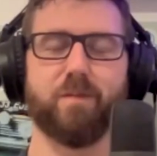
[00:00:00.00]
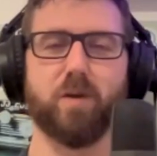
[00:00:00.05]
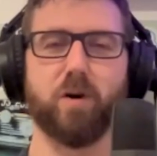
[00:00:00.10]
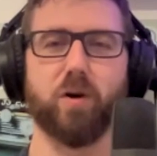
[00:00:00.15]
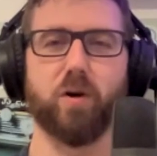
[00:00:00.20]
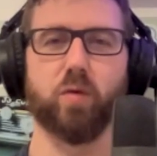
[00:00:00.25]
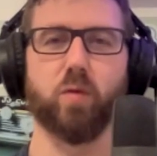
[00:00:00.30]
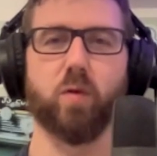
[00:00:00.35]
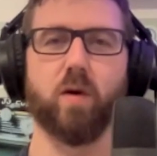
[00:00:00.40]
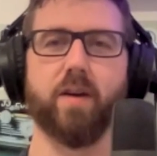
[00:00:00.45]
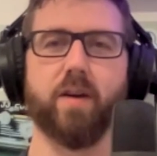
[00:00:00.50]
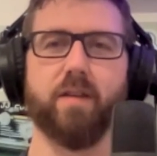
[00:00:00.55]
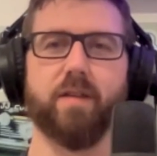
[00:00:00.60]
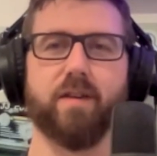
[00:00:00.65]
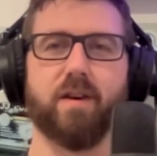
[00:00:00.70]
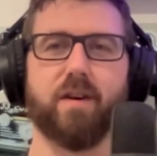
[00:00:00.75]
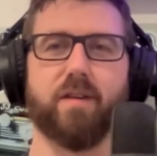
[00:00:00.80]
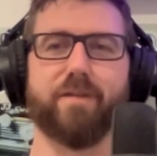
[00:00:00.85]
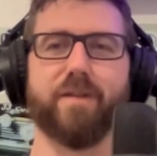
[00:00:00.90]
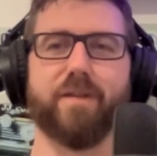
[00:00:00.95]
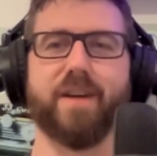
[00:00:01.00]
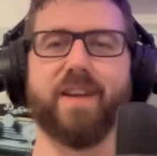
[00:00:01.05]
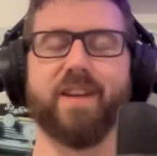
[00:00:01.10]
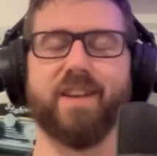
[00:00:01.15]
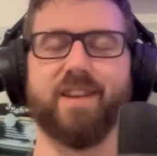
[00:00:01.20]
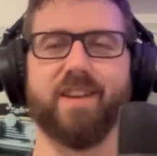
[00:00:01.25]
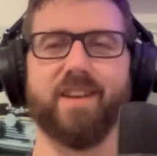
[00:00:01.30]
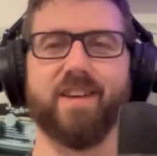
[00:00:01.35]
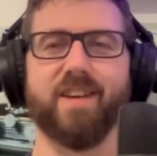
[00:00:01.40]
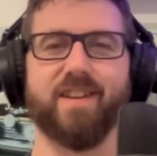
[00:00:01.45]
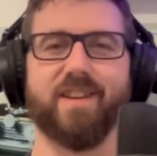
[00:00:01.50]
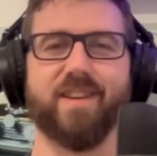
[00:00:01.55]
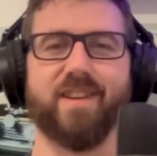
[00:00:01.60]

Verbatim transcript: Rogue yeah, One, Darth Vader, the Rogue yeah.